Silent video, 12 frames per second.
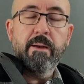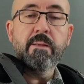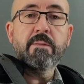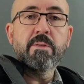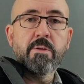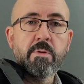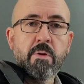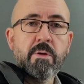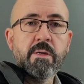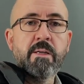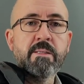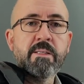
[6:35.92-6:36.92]

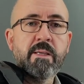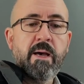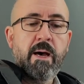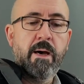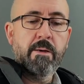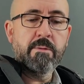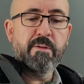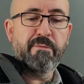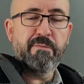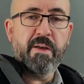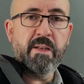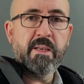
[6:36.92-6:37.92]
tutorials how to
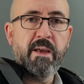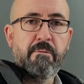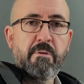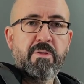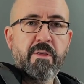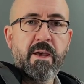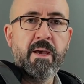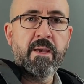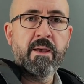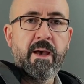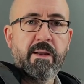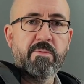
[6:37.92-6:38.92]
fit everything
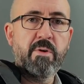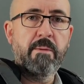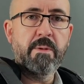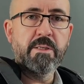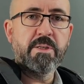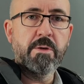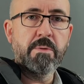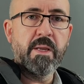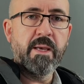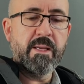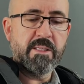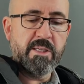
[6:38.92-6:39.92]
and
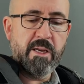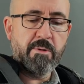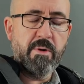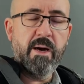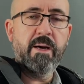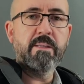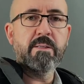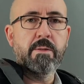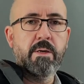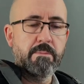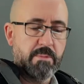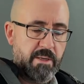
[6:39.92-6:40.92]
troubleshooting, etc. So
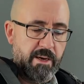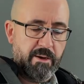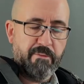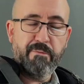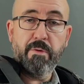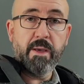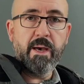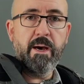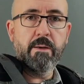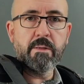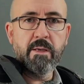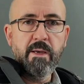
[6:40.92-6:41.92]
don't like freak
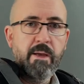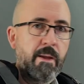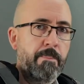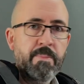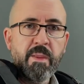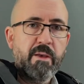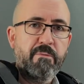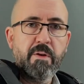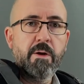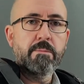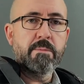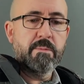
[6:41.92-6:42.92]
out if you
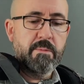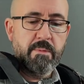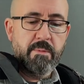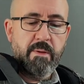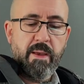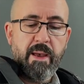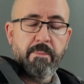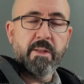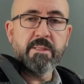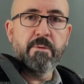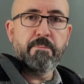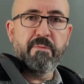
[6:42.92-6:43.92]
don't able
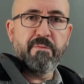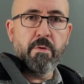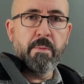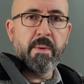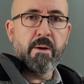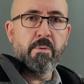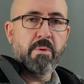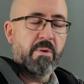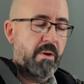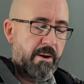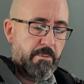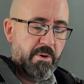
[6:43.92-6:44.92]
to perform
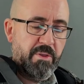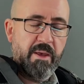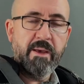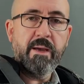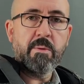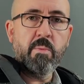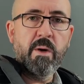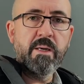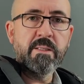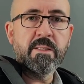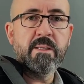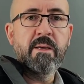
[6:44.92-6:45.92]
everything at
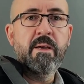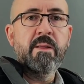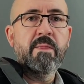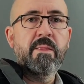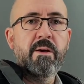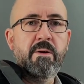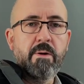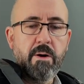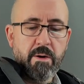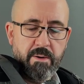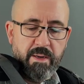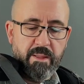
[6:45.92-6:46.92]
once. There
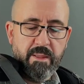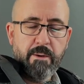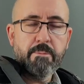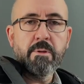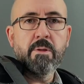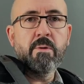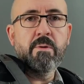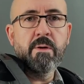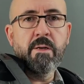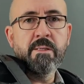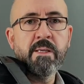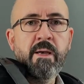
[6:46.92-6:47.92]
are in-depth
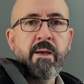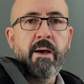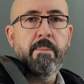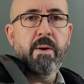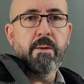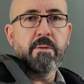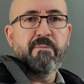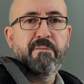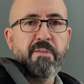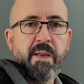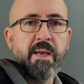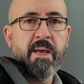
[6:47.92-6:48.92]
tutorials about
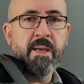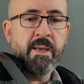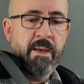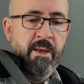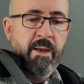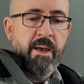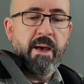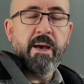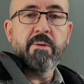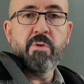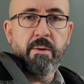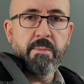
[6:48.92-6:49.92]
fitting and
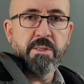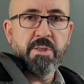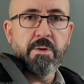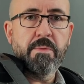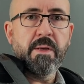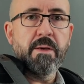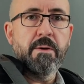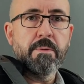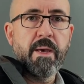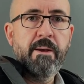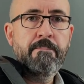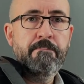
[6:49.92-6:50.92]
troubleshooting.
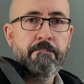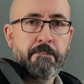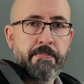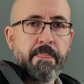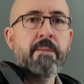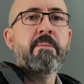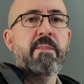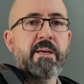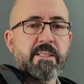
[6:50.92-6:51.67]
Okay, thanks.